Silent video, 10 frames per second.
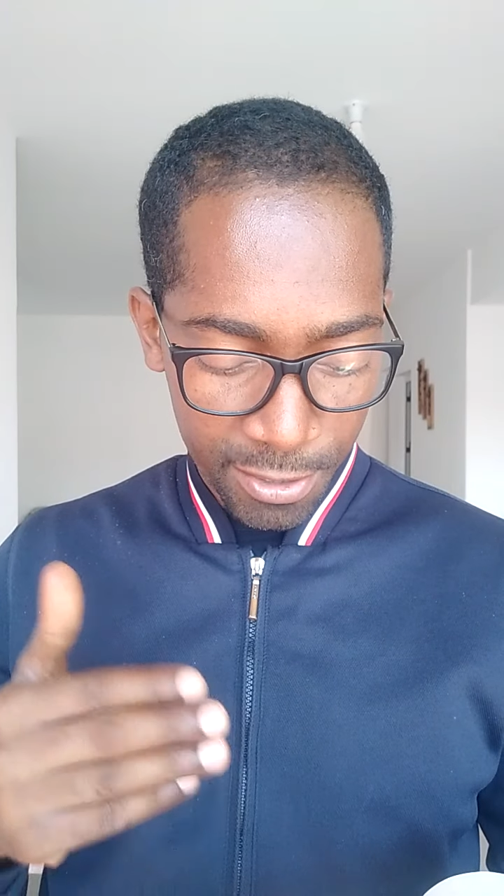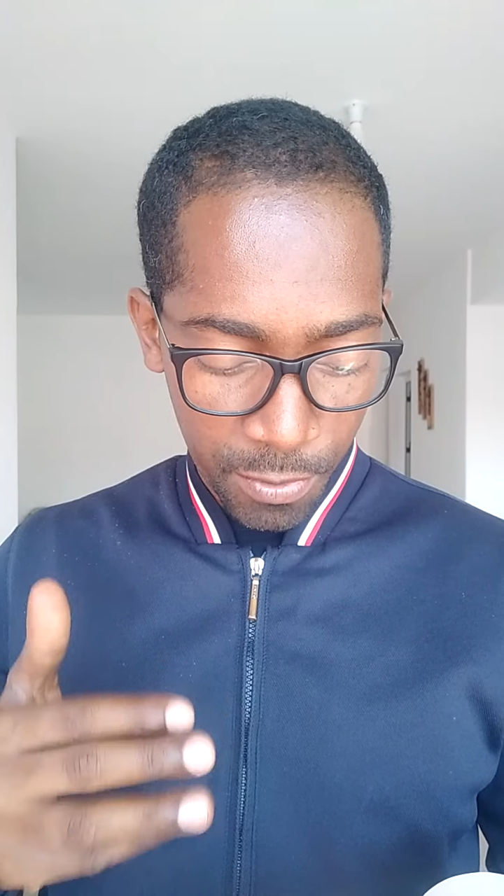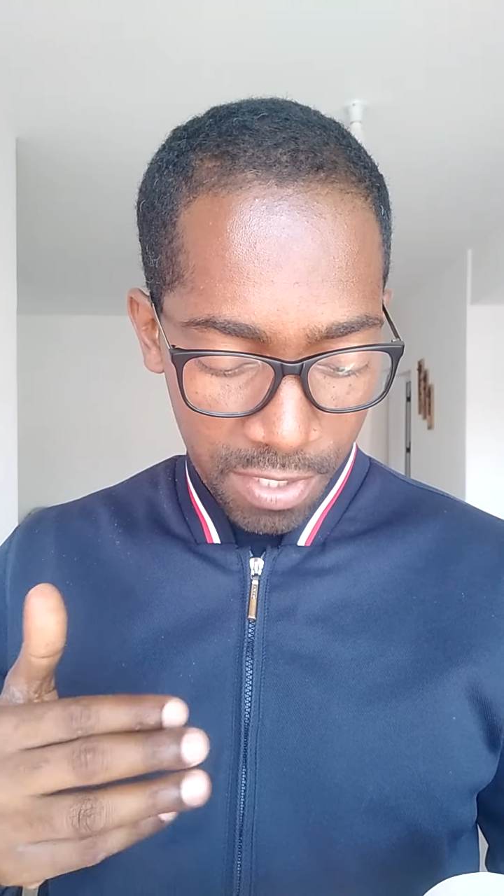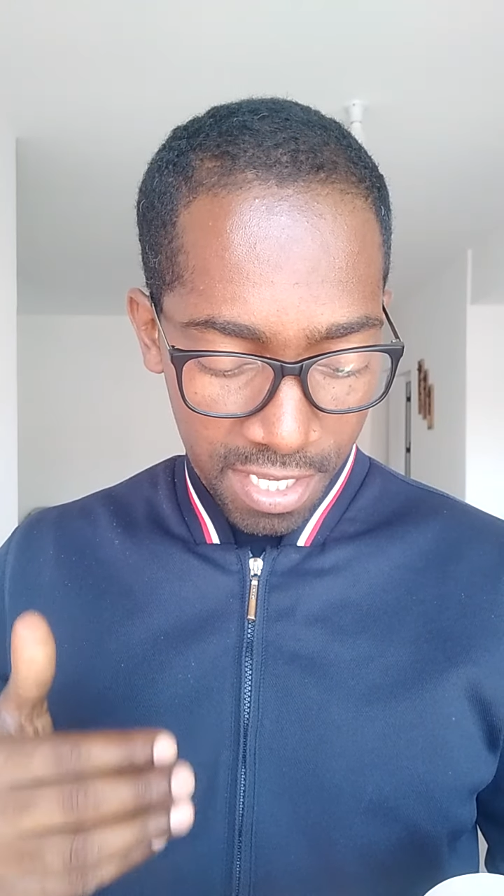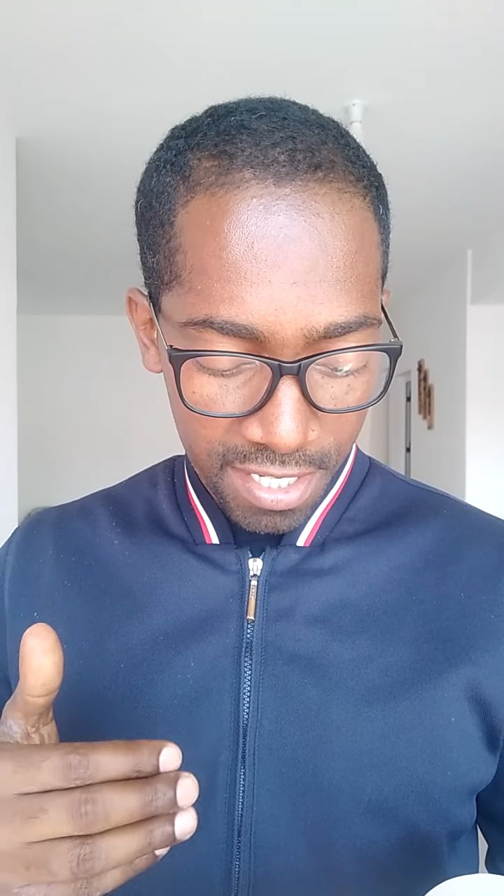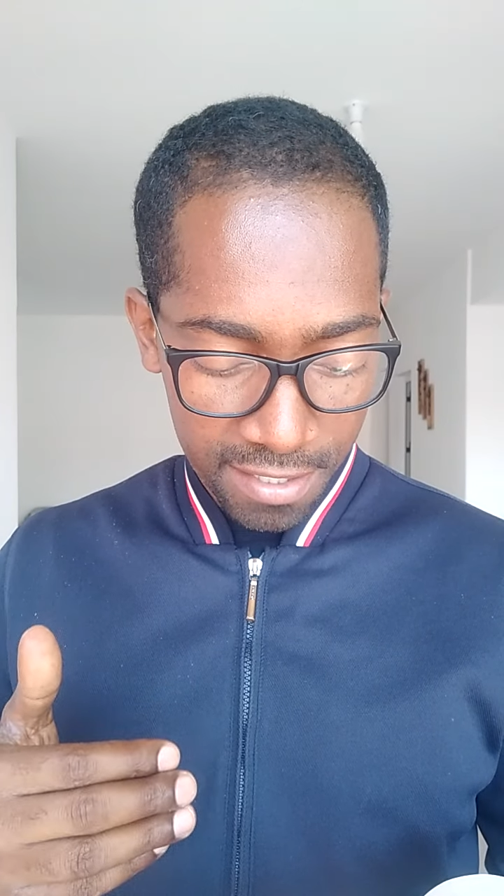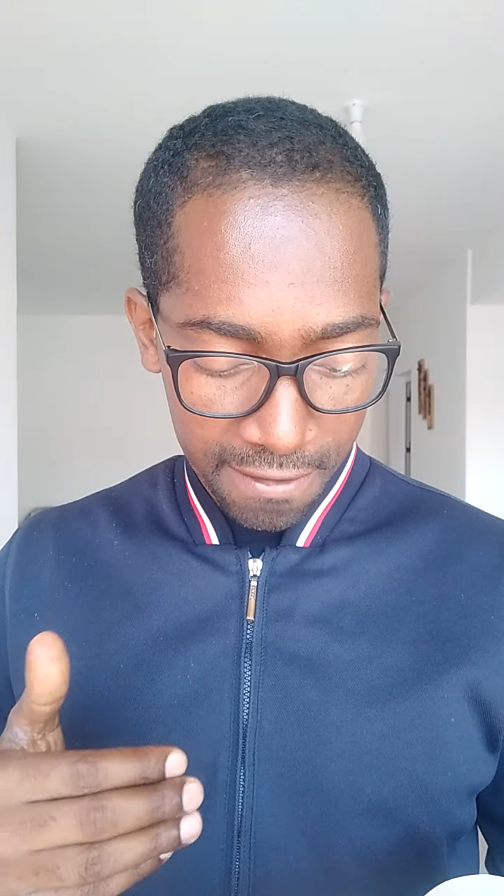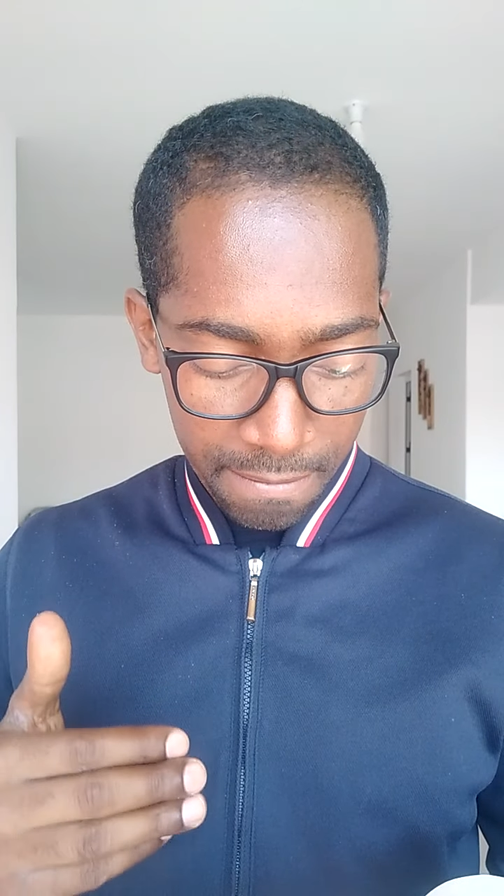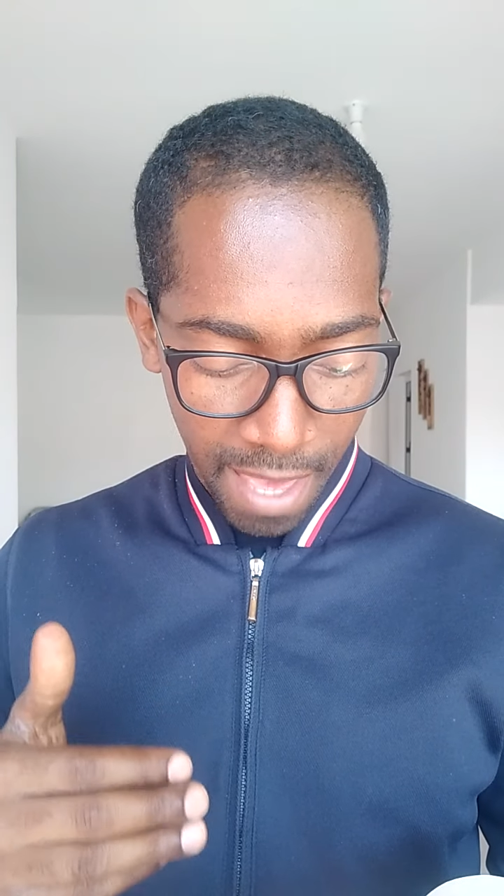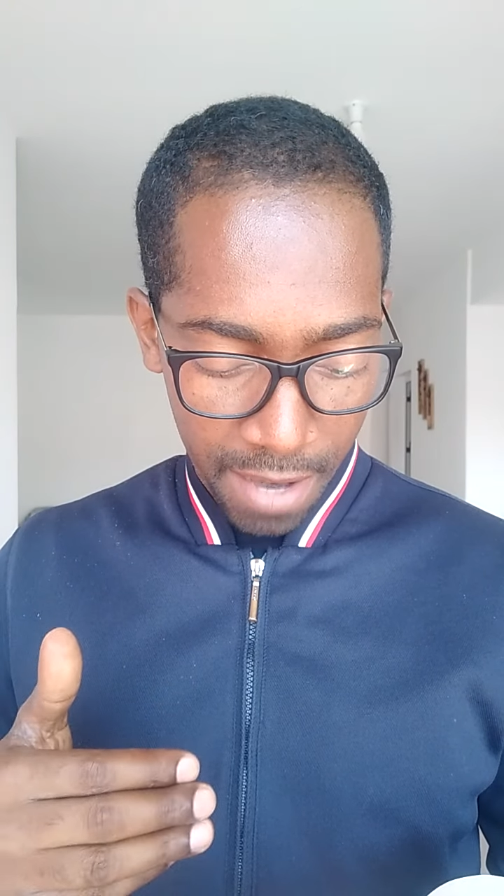2 years
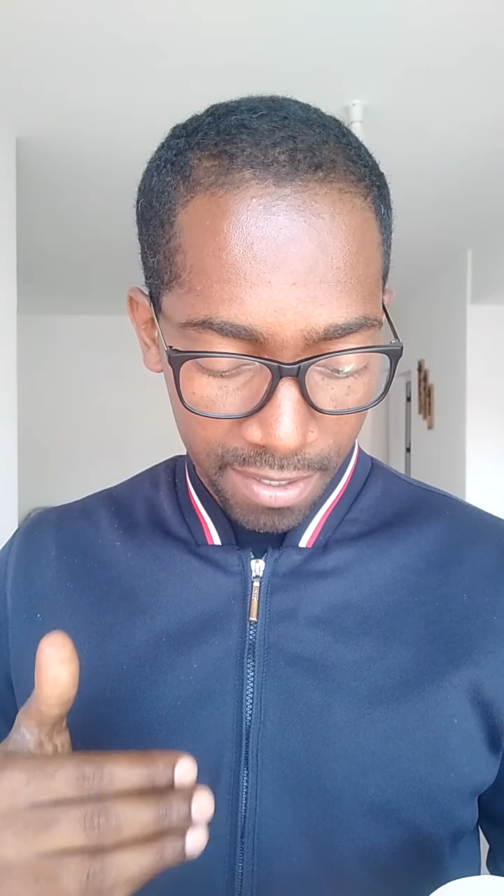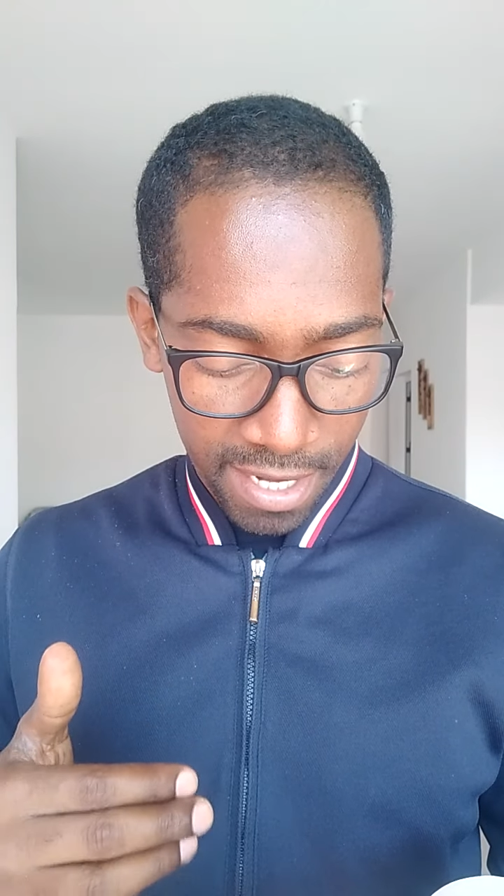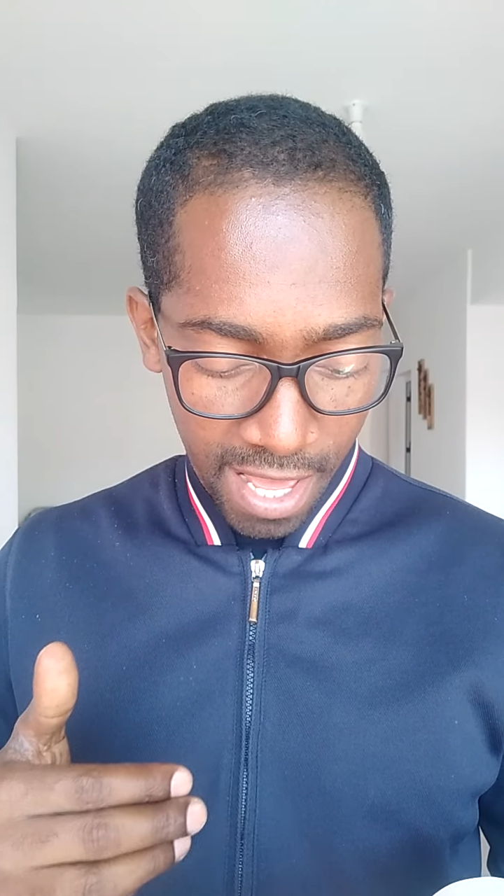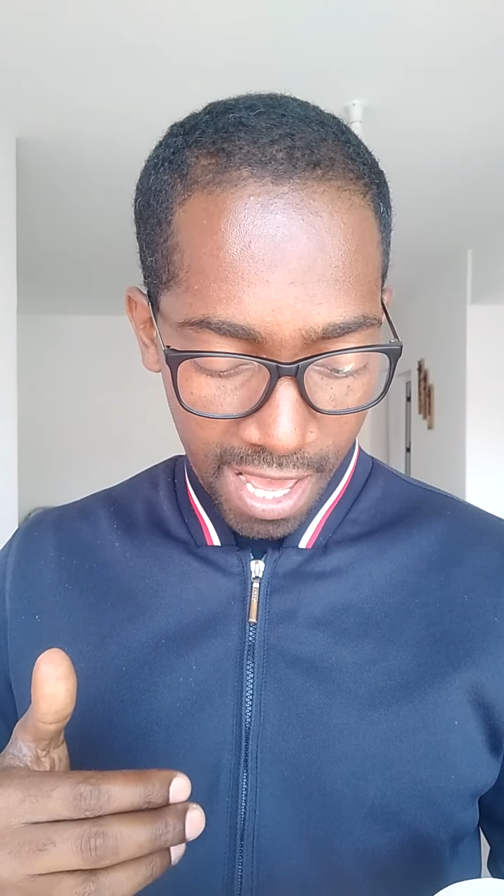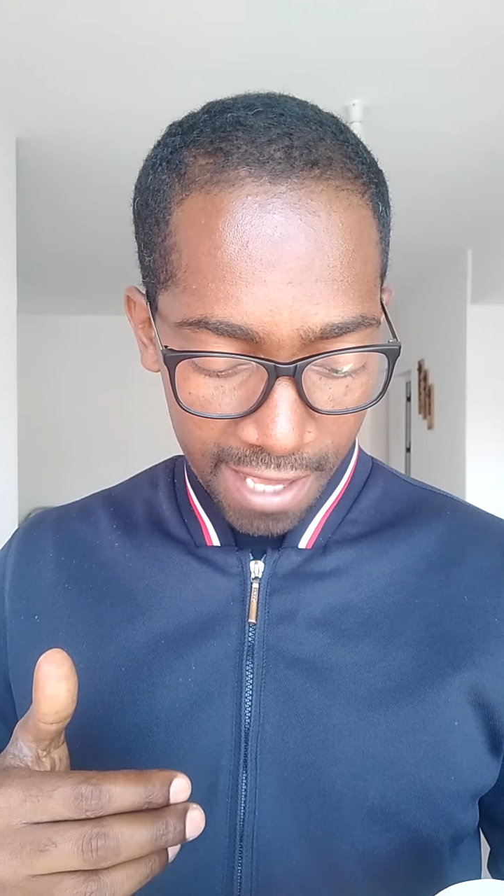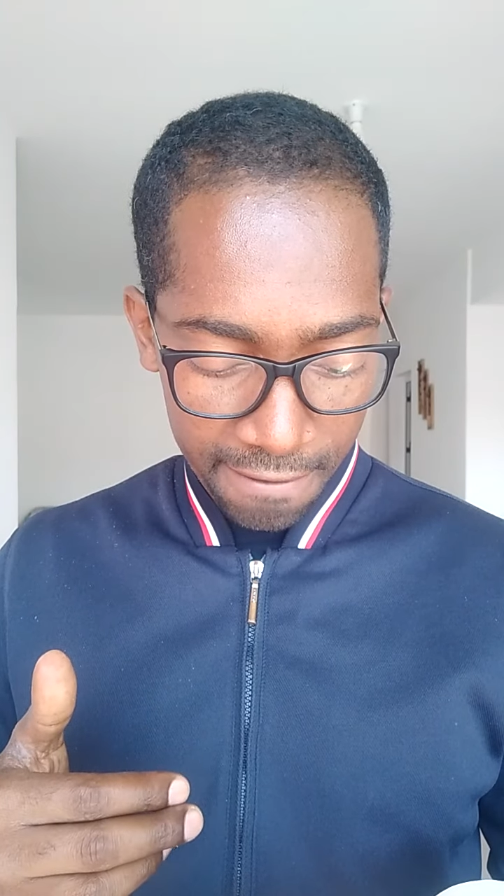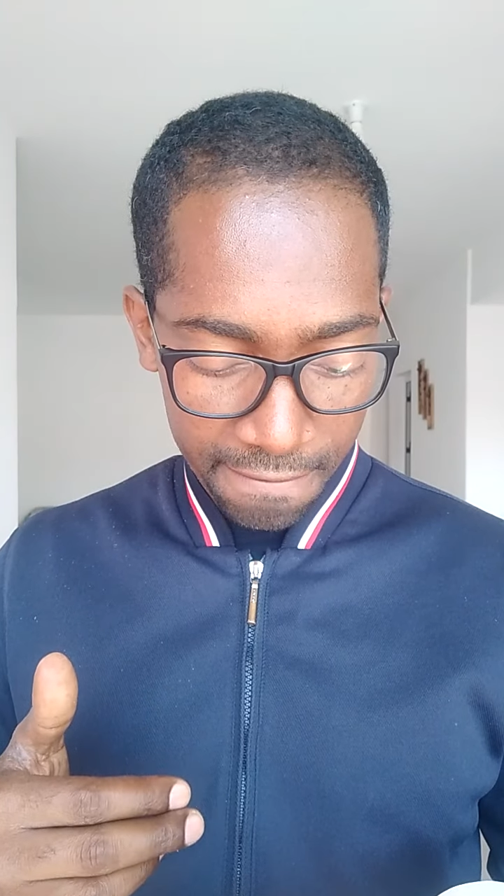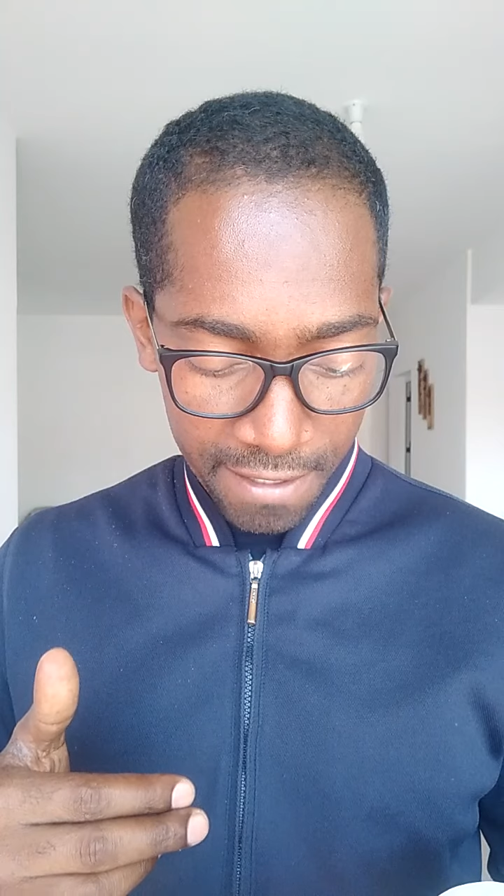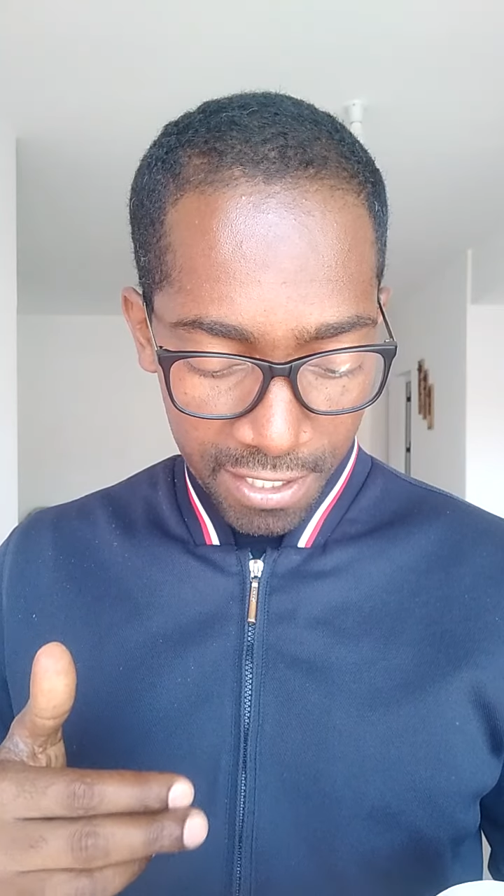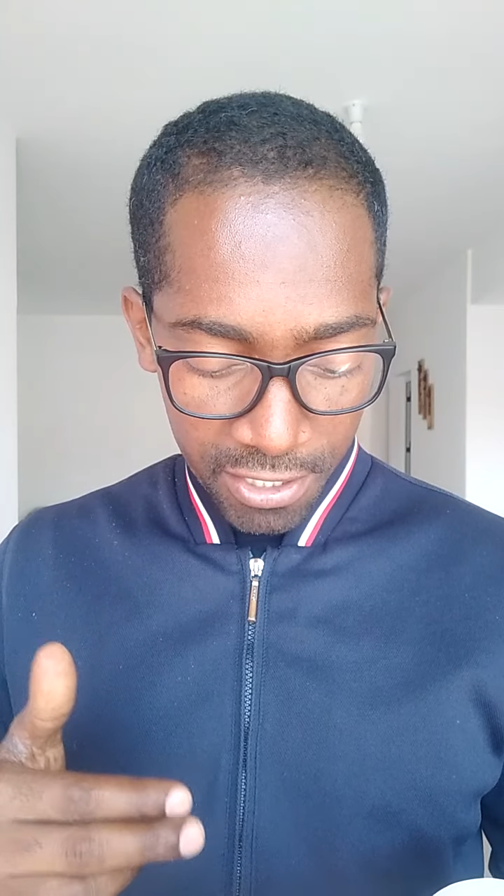of married life,